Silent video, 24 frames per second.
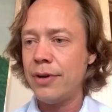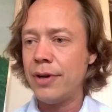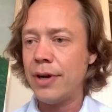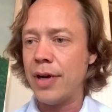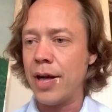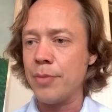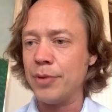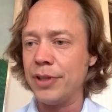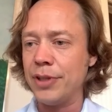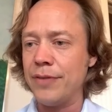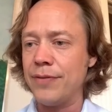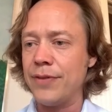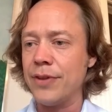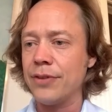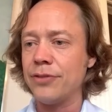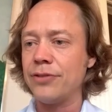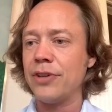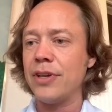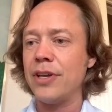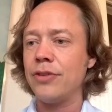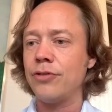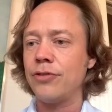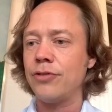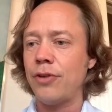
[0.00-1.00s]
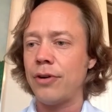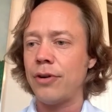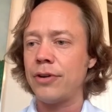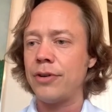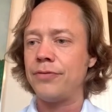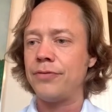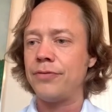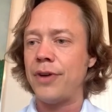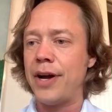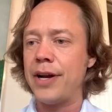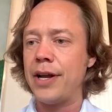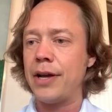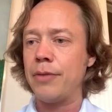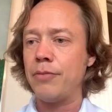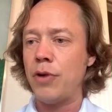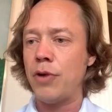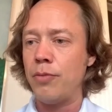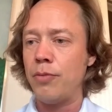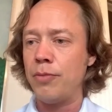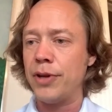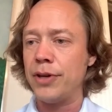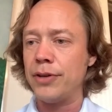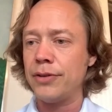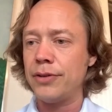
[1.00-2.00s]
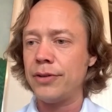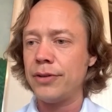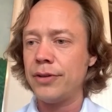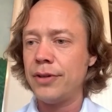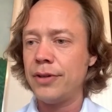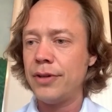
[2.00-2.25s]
I believe this is our defining moment.